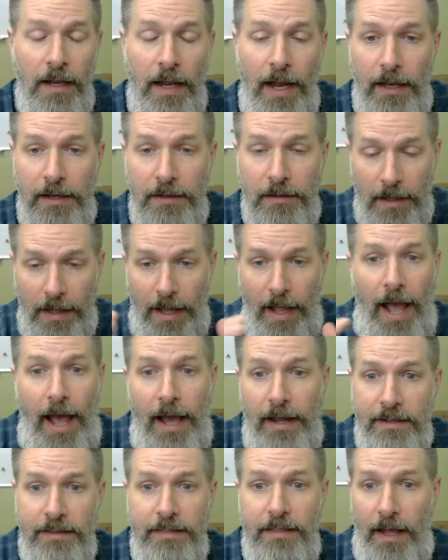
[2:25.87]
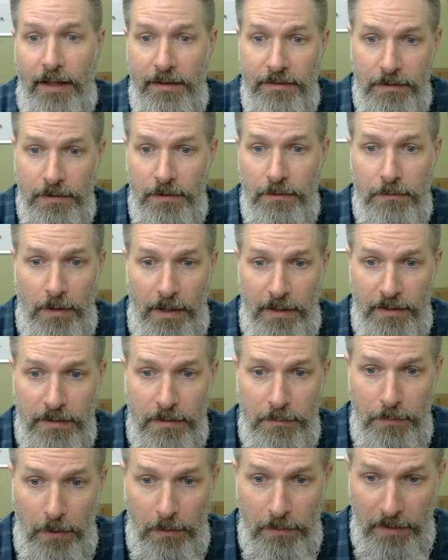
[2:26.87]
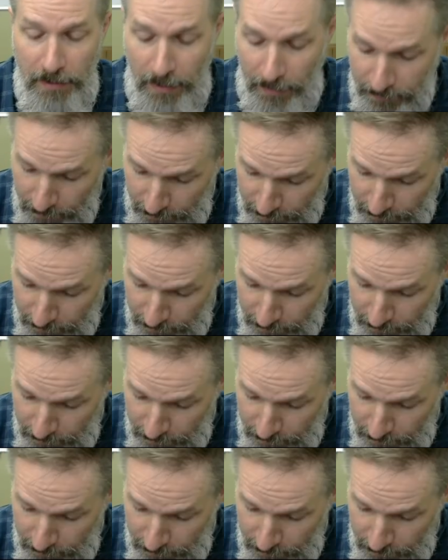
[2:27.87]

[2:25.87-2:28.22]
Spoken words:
and adding that to the writing component. And